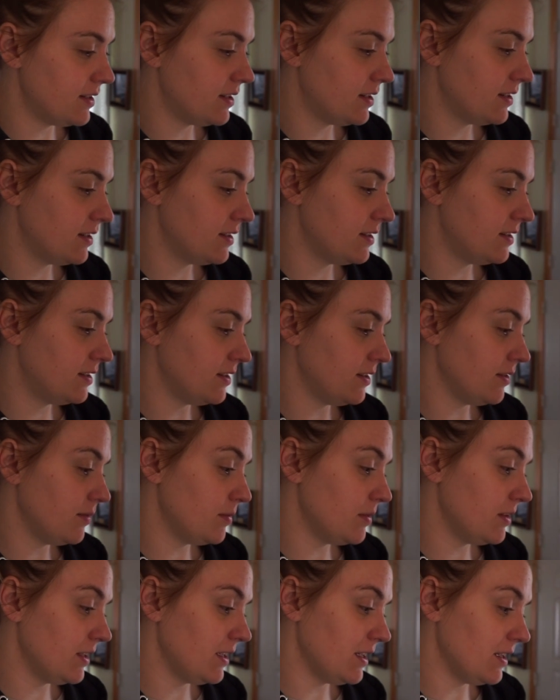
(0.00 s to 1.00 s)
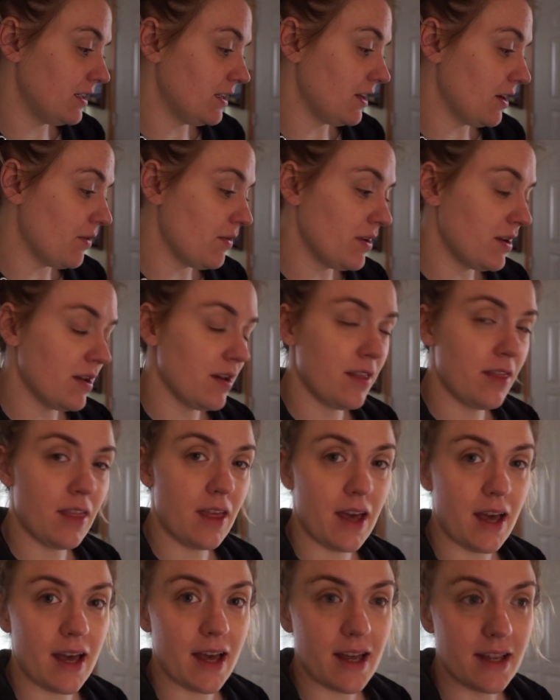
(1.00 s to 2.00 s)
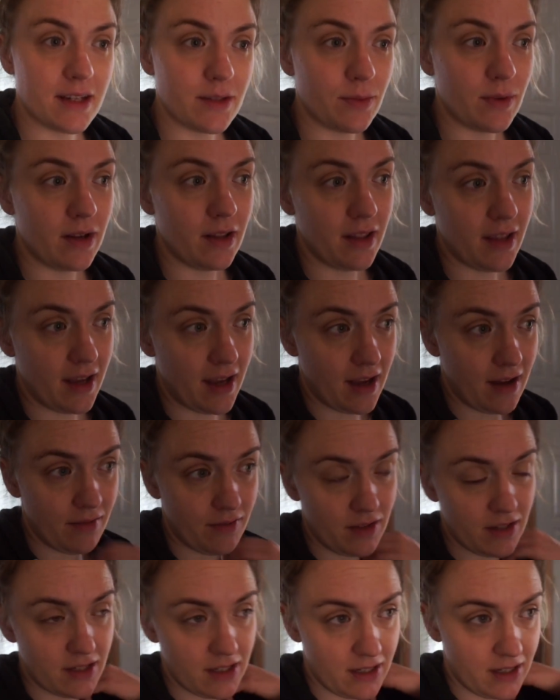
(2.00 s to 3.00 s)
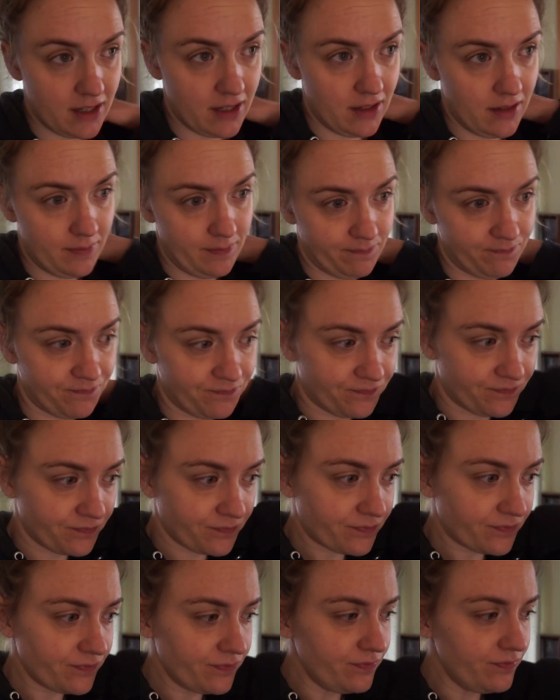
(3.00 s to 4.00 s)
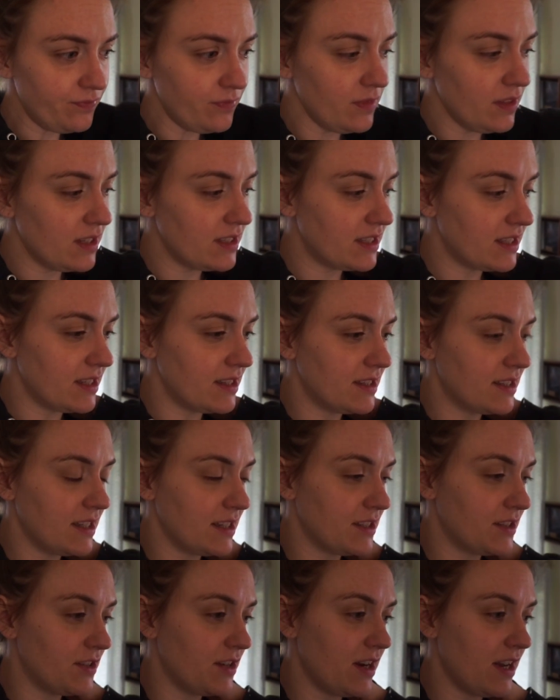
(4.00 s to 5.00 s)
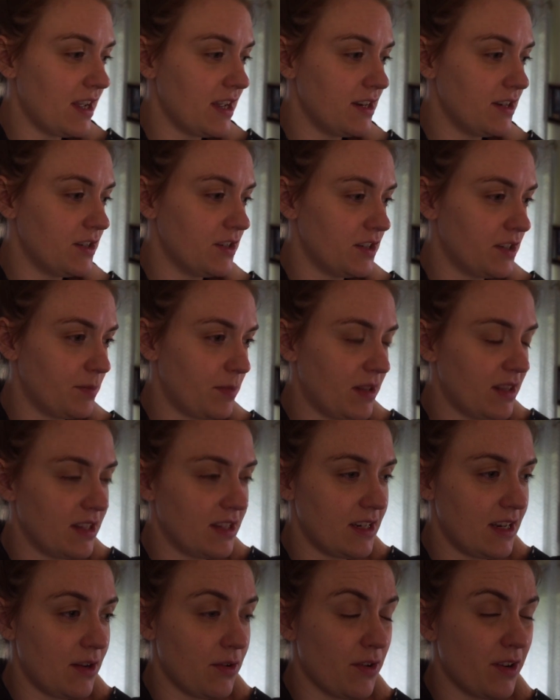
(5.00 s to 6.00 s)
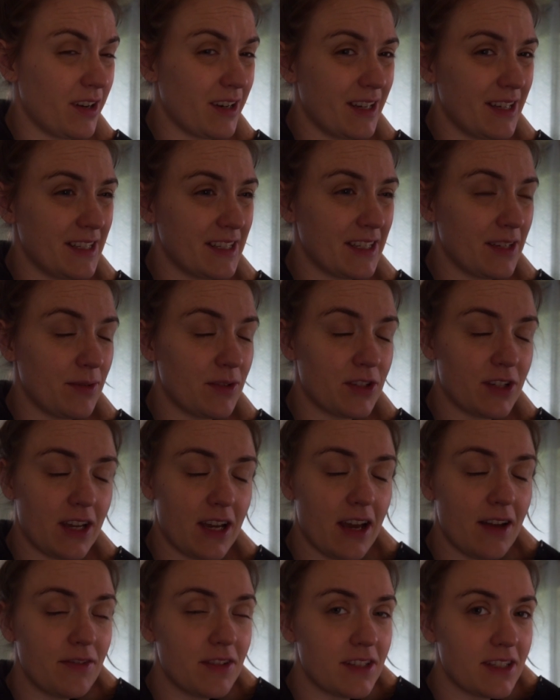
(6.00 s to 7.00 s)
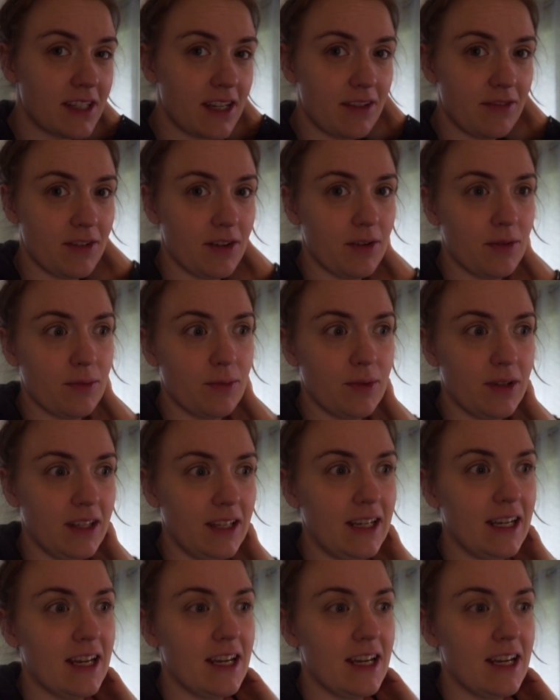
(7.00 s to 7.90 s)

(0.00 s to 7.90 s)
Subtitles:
So I'm gonna get going on that while I have the time, since yesterday I just spent the day organizing, which I have to say felt really